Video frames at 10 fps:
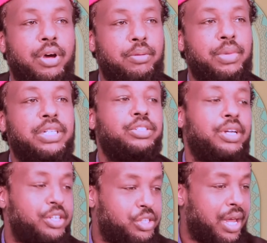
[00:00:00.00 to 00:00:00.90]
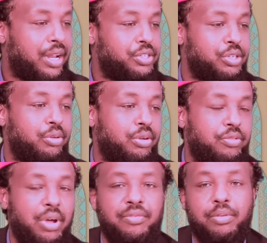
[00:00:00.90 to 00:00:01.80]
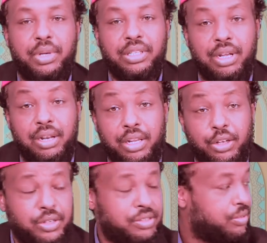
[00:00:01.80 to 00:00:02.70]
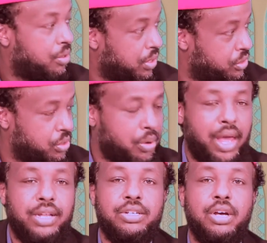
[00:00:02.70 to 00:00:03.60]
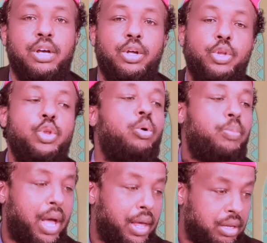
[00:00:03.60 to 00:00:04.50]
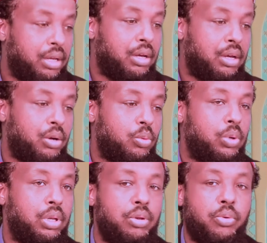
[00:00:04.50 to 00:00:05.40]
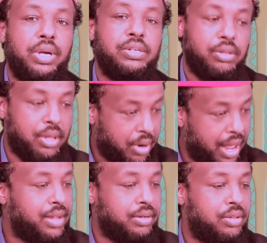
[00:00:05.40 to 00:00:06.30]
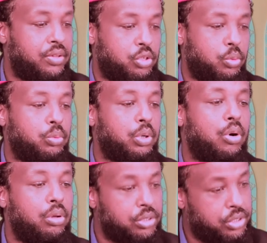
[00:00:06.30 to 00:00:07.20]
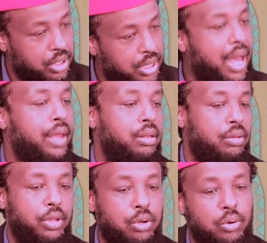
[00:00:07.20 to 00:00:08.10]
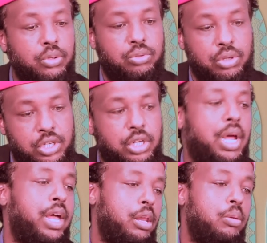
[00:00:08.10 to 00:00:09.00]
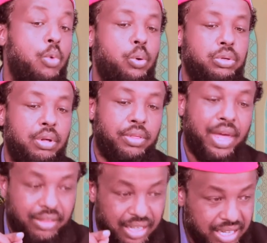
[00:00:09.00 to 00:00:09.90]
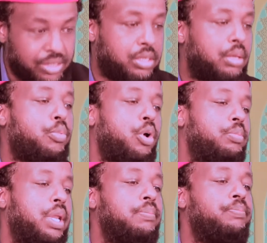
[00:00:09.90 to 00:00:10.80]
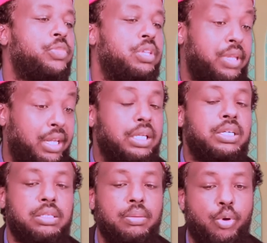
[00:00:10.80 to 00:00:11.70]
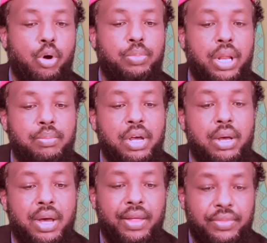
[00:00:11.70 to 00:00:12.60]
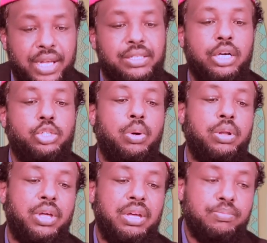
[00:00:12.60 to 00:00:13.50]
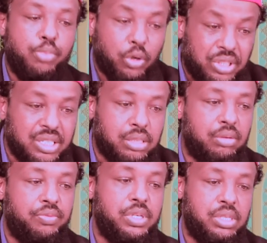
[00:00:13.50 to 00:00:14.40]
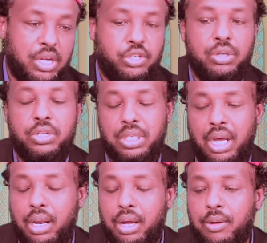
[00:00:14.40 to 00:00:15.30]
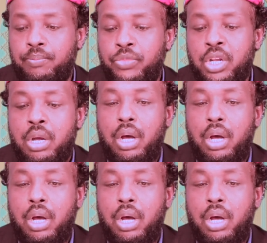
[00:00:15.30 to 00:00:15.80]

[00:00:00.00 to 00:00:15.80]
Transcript: if you are mentally challenged or if you have a mental illness raise your hand nobody will raise their hand and this is what we call denial they go into a denial mode mm. that is the problem that is the problem and that's actually the importance of this session this halaqa